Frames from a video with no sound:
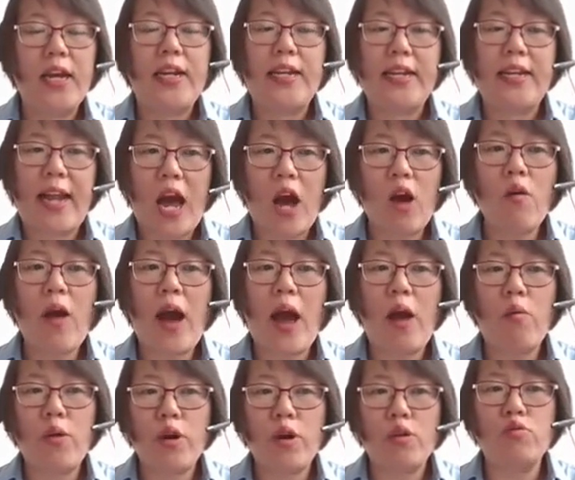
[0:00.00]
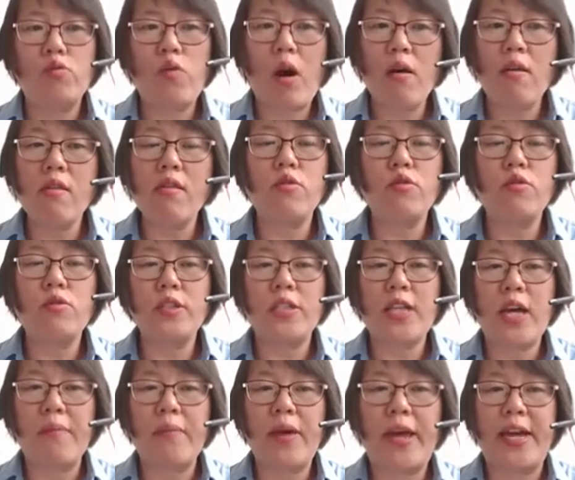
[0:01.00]
Now I will run through
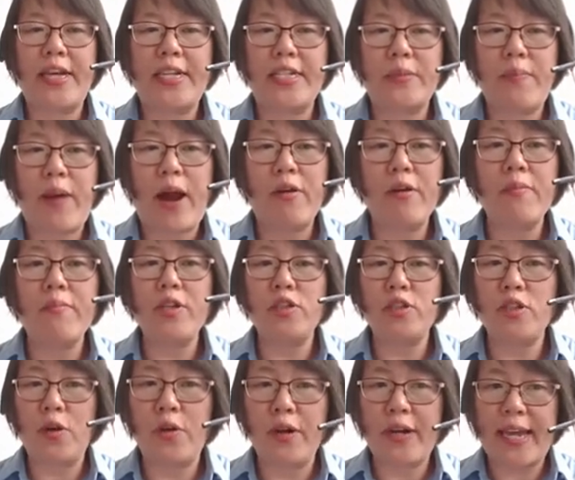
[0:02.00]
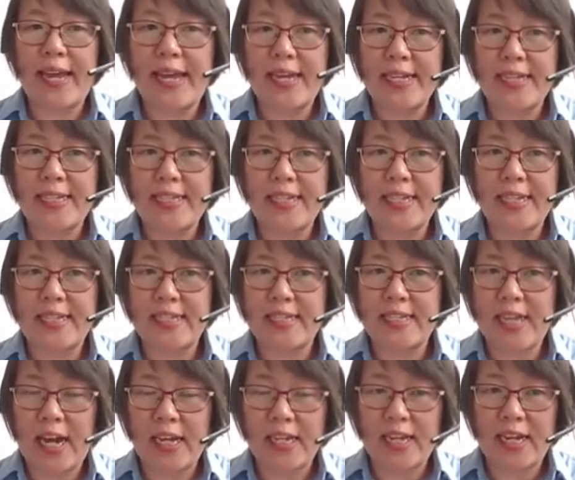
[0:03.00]
some experimental case
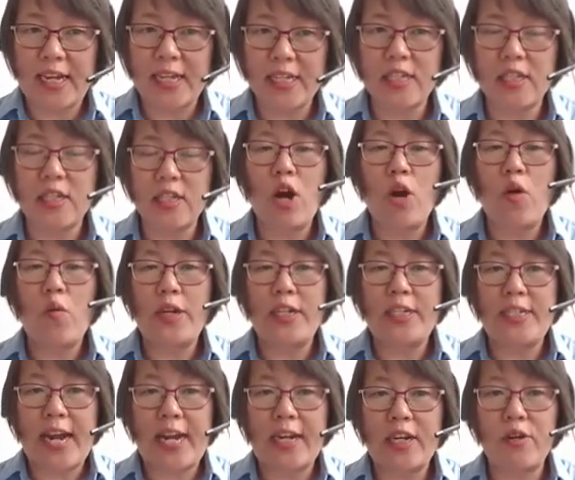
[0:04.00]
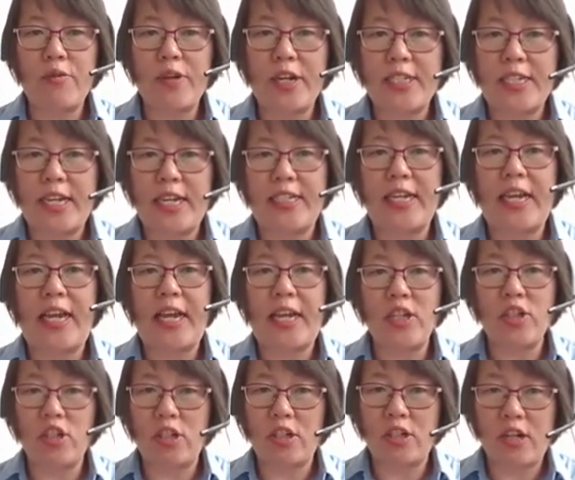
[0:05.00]
studies we generated
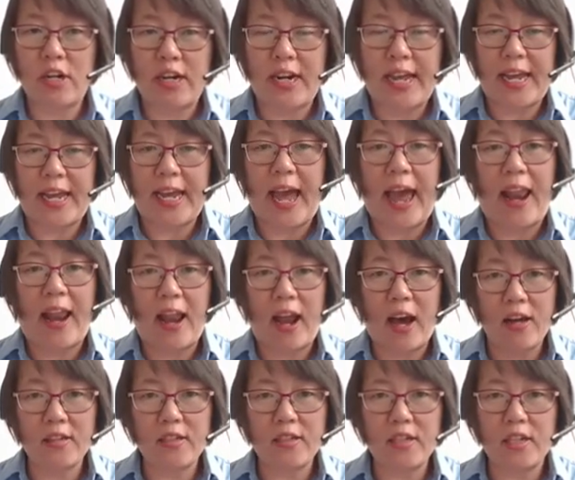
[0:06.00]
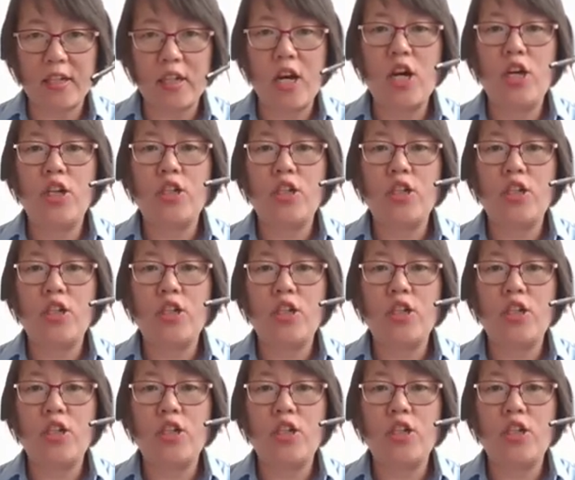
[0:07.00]
internally at Lonza